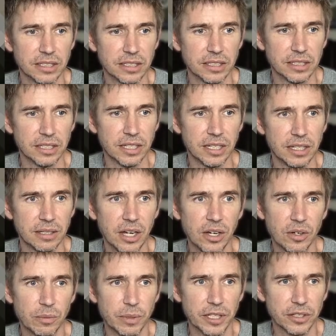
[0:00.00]

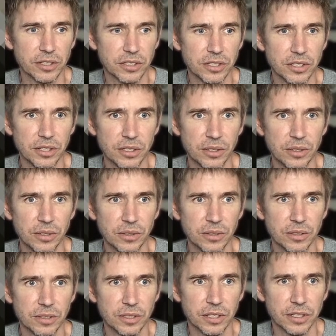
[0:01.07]
Oh, but there is no
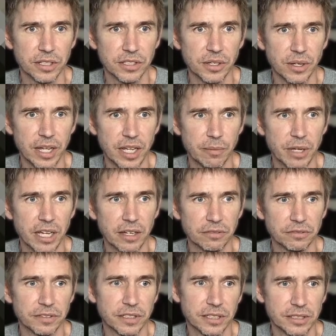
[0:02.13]
MF.
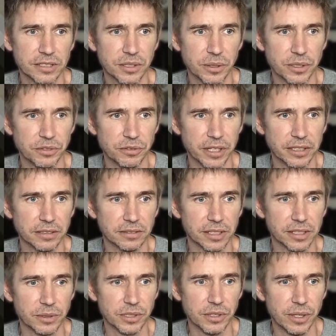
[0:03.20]
Oh, so it's right. There
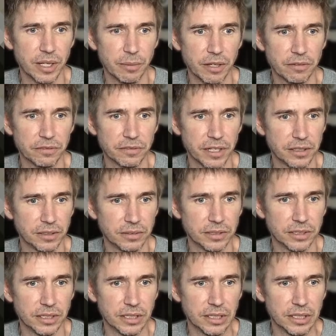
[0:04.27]
was no MF file.
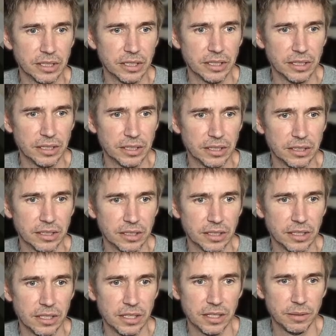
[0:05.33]

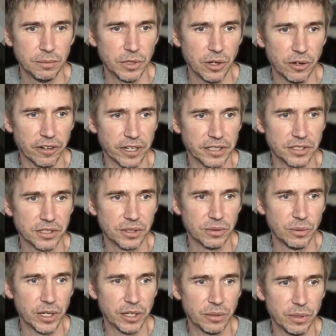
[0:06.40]
All right. So
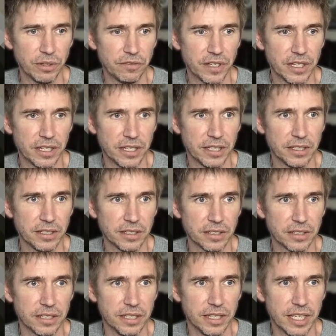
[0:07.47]
where do we find
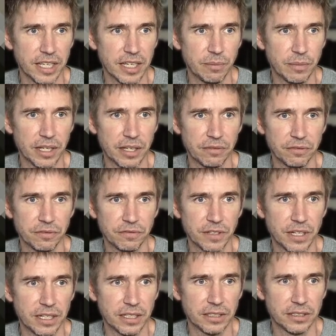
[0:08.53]
the MF
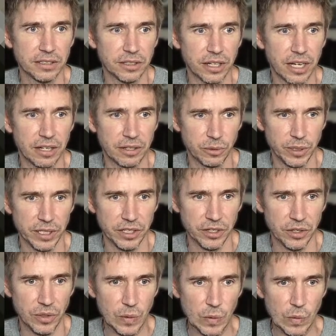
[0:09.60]
file, or how do we
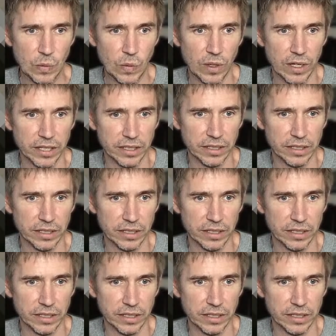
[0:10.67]
know what